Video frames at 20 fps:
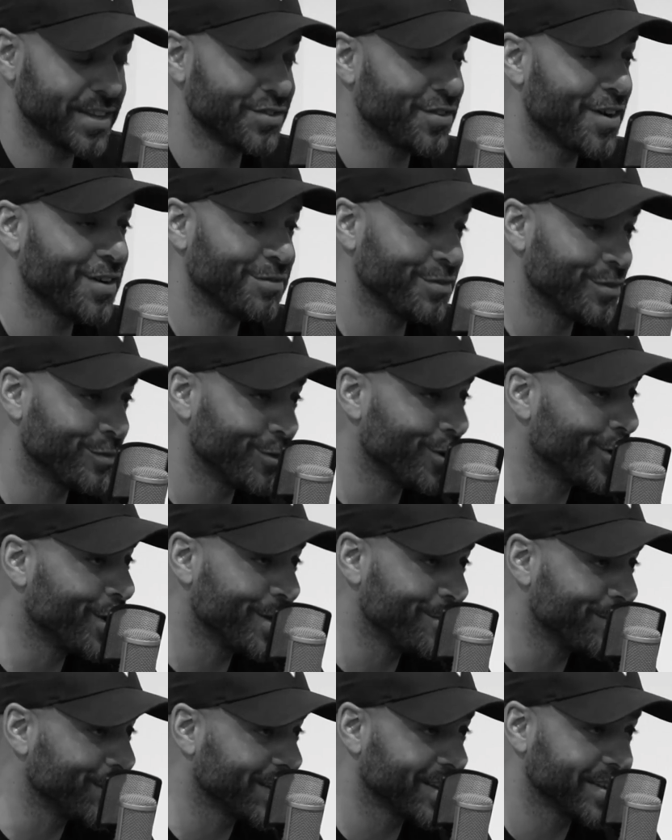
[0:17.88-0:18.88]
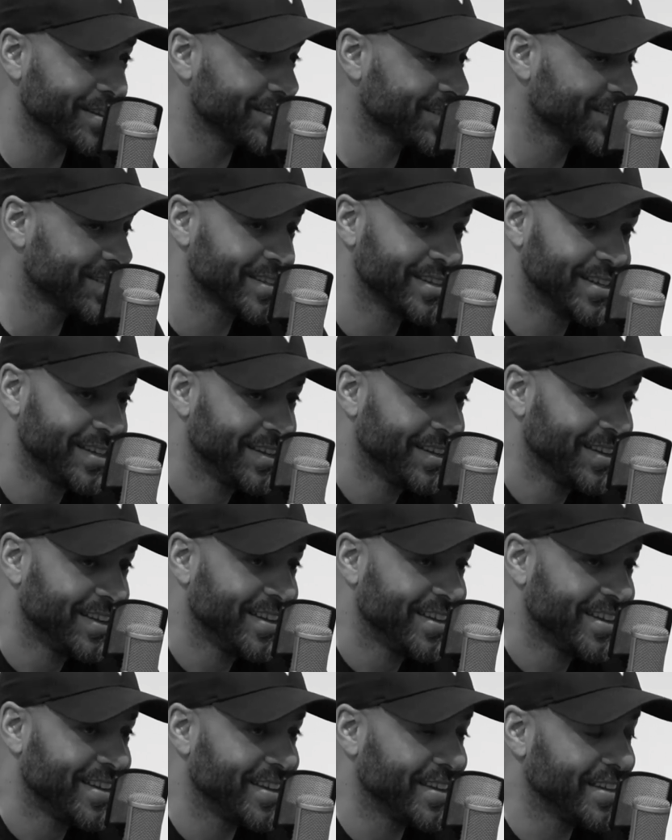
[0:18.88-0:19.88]
a drug for Roy because
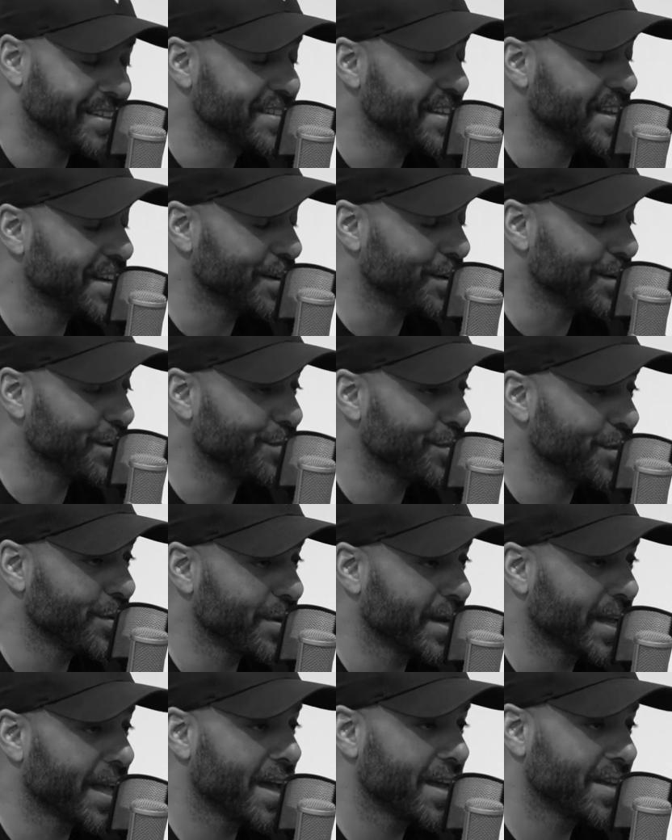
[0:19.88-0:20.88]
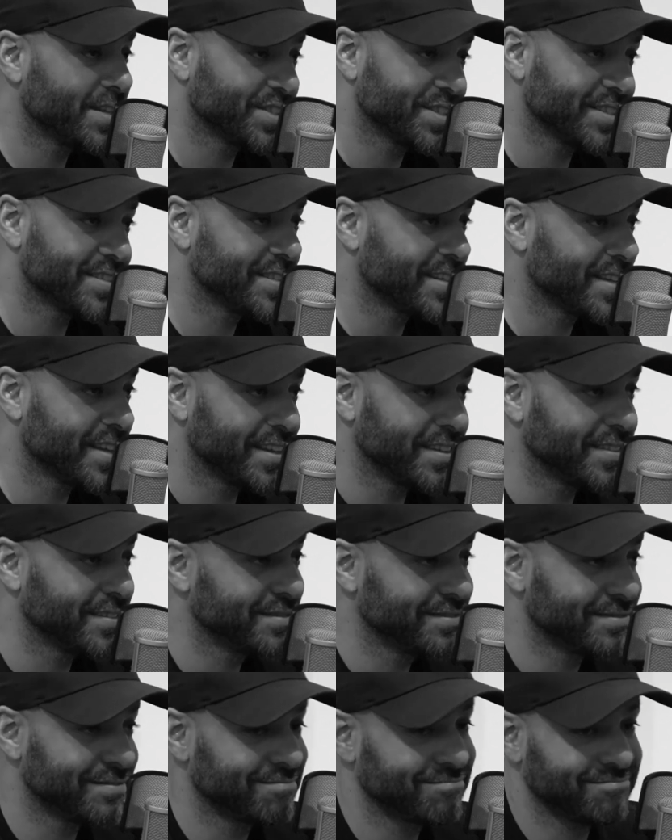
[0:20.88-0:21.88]
he said it on a few occasions that,
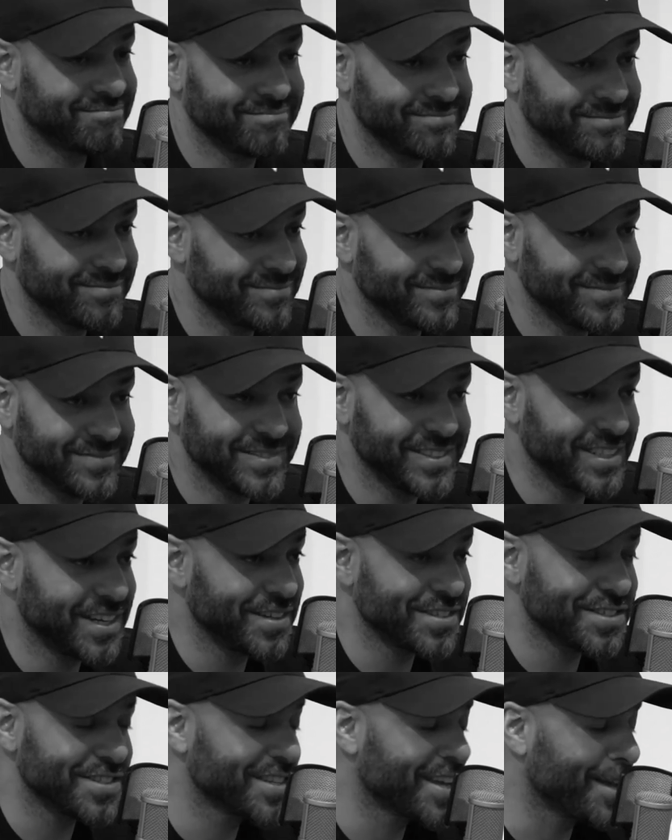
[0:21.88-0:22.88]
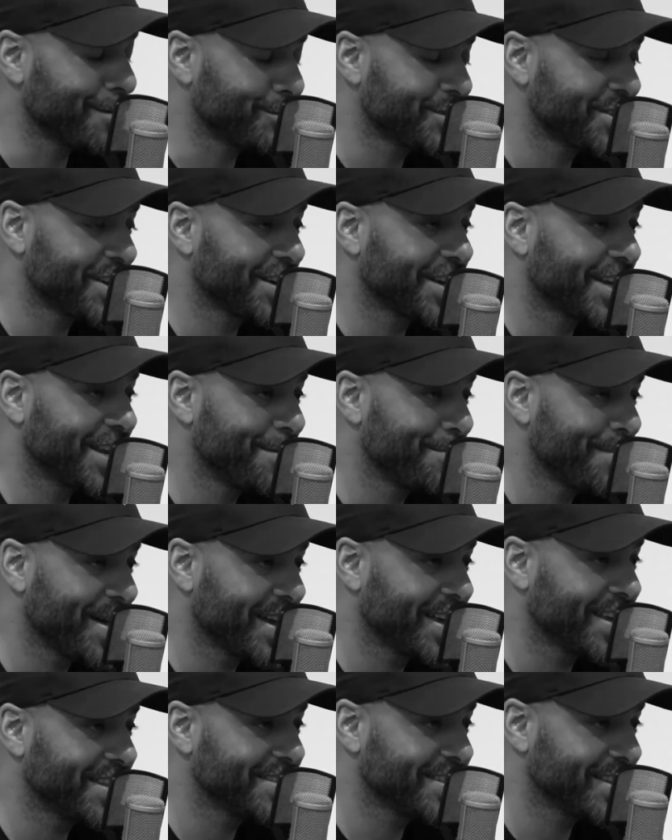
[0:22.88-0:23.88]
just keep sucking him
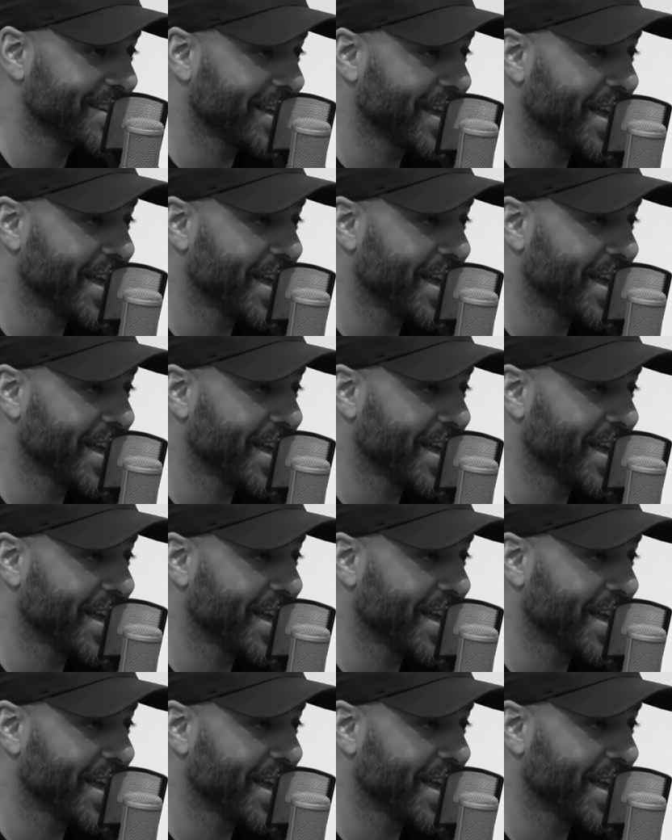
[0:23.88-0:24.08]
back into the